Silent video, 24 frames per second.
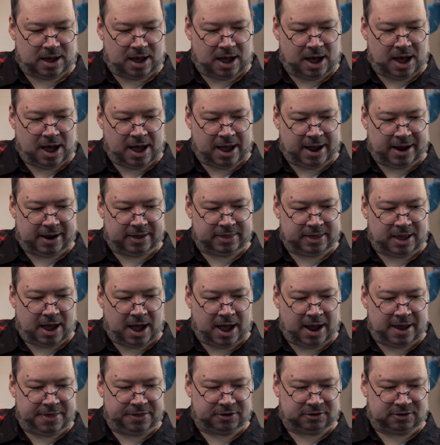eye, the
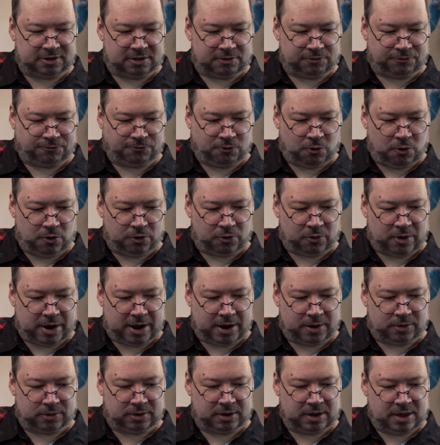eye that's in the
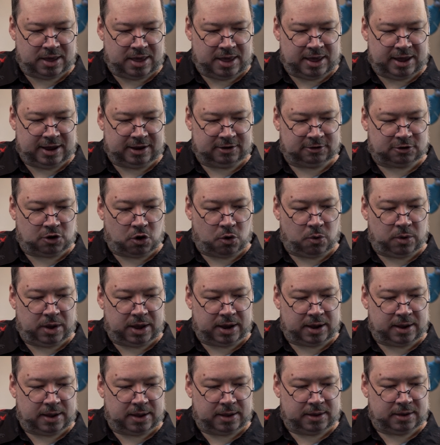foreground, is
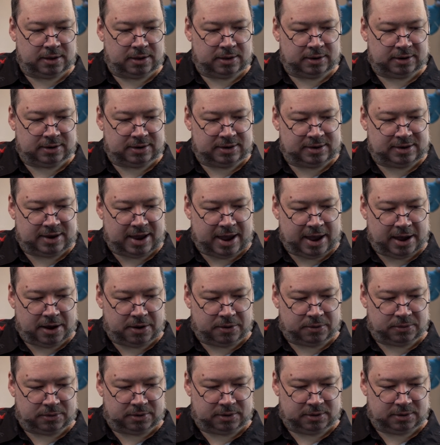going
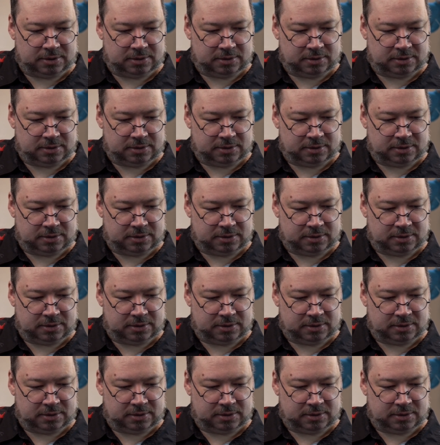down.